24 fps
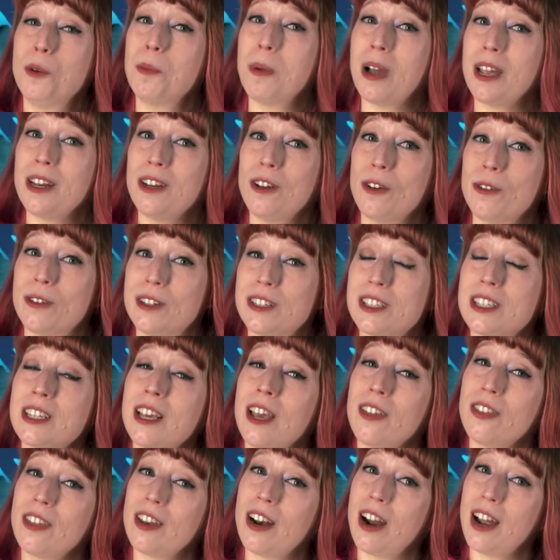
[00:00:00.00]
you might notice
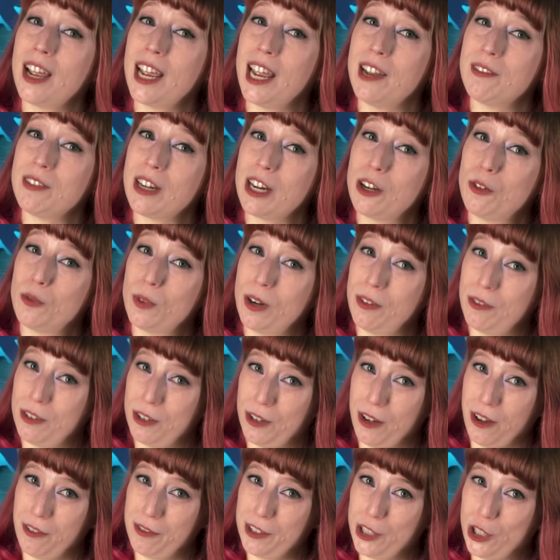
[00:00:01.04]
that I have a river
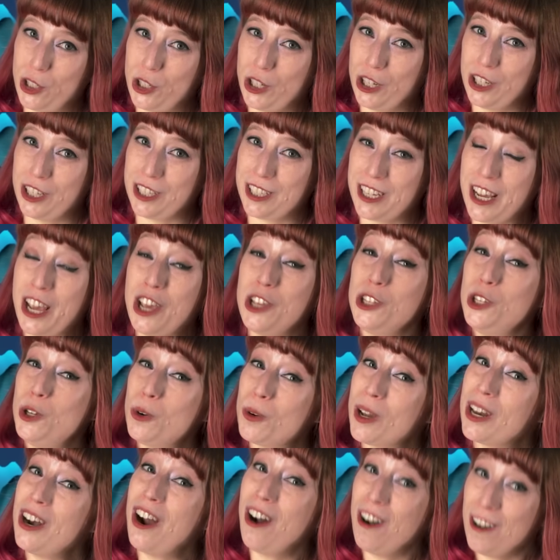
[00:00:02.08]
dolphin shirt. You
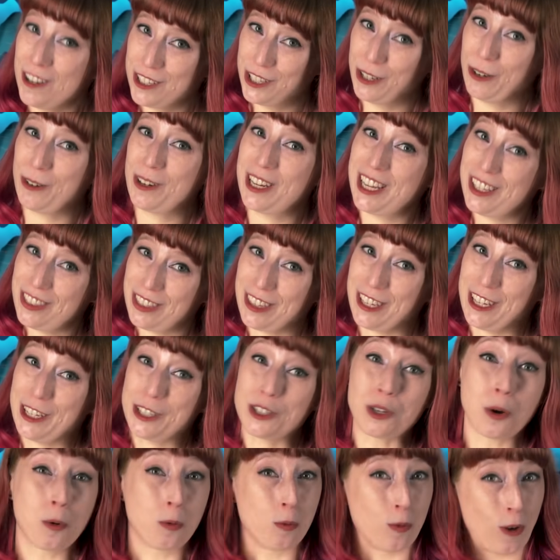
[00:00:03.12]
can also get
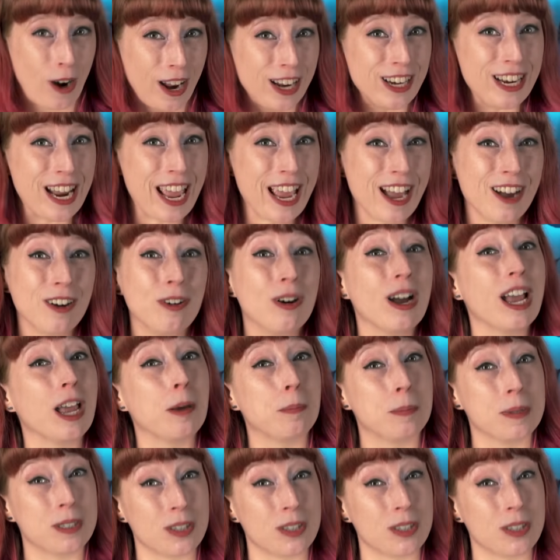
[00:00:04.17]
these right now at